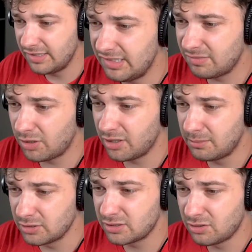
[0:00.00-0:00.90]
This is one of the
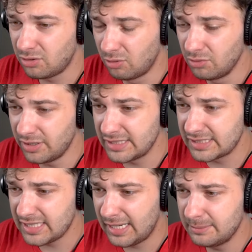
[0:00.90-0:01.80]
most
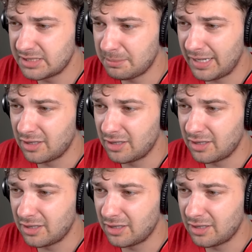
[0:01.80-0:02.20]
loneliest times of my